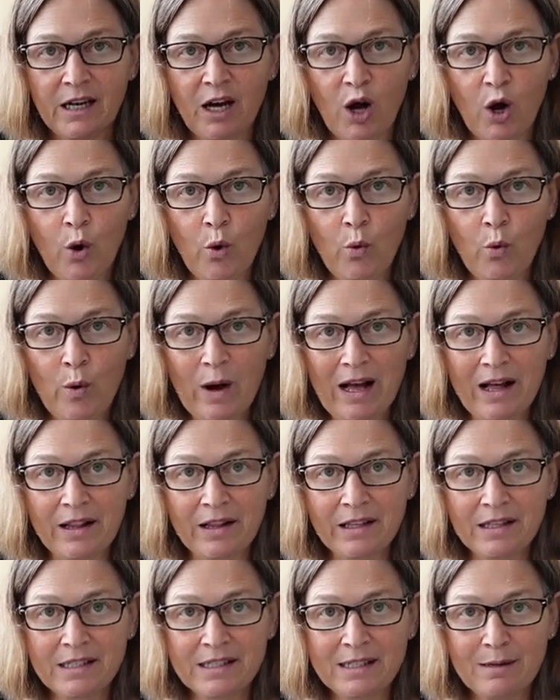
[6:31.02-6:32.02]
oh
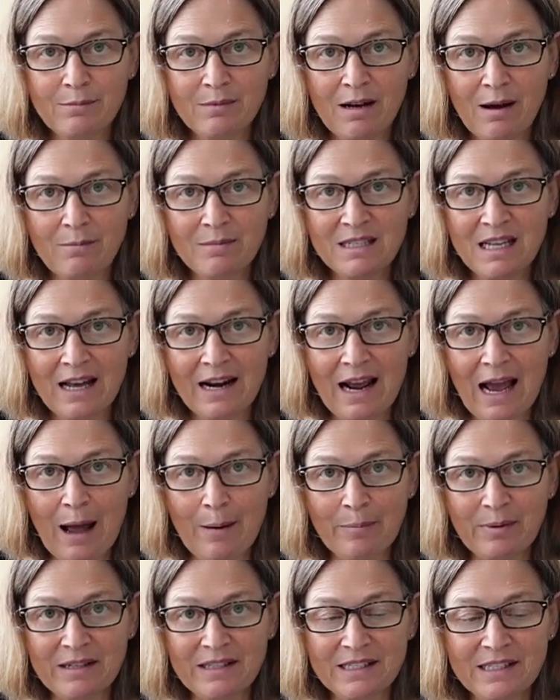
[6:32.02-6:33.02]
well, sometimes that
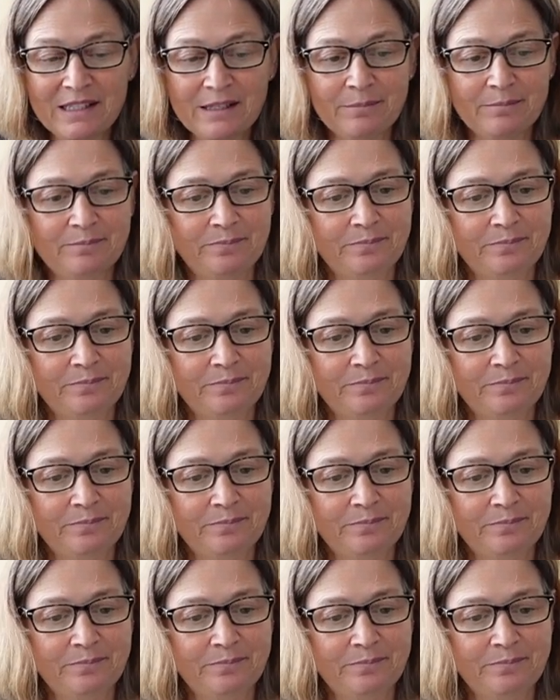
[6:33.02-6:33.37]
happens.